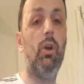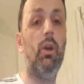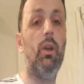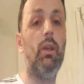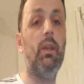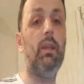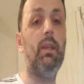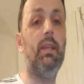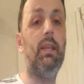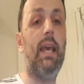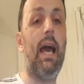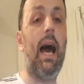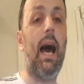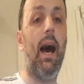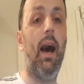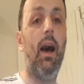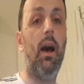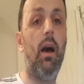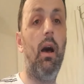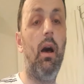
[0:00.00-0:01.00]
ya.
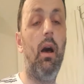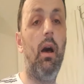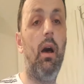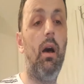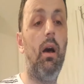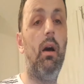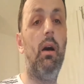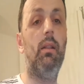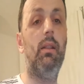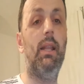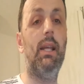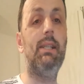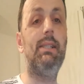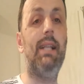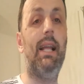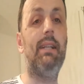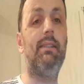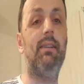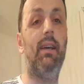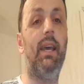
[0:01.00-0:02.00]
This
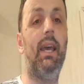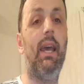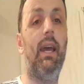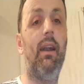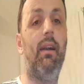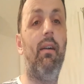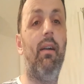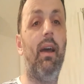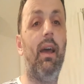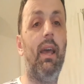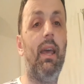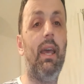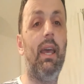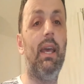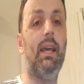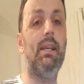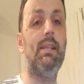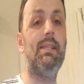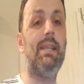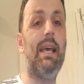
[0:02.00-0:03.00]
letter here
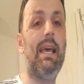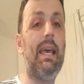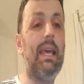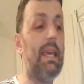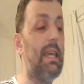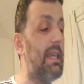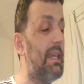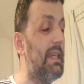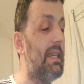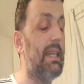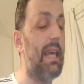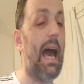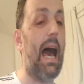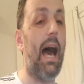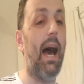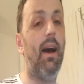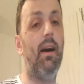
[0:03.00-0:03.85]
is ya.